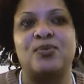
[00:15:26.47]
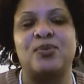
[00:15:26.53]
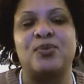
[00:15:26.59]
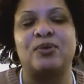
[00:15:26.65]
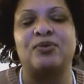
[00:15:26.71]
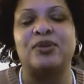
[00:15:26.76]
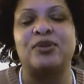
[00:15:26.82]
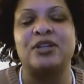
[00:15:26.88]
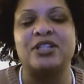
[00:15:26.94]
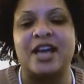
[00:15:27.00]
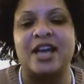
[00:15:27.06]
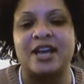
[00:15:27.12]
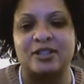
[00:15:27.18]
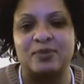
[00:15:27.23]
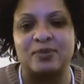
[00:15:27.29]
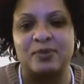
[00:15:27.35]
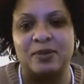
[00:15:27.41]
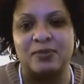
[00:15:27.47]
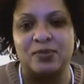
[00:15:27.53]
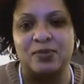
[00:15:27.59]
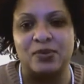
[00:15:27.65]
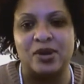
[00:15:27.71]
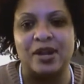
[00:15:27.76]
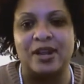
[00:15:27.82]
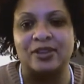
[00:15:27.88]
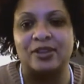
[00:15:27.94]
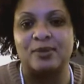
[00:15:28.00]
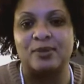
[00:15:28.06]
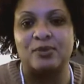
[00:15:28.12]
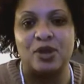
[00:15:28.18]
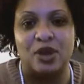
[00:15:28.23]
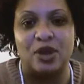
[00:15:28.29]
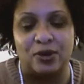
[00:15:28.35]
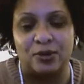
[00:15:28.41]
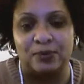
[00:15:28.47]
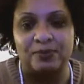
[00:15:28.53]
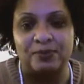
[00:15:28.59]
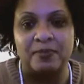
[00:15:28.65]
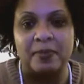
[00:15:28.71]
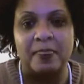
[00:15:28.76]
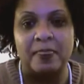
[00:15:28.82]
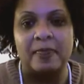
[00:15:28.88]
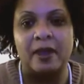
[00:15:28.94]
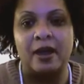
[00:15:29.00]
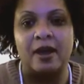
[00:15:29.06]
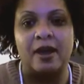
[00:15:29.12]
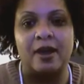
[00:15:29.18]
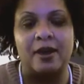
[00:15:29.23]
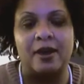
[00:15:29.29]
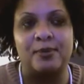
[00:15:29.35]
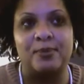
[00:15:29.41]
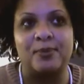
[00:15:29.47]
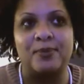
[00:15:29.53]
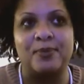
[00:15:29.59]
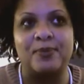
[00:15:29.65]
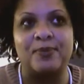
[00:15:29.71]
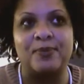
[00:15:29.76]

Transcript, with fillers: we reach out to people and let them know um,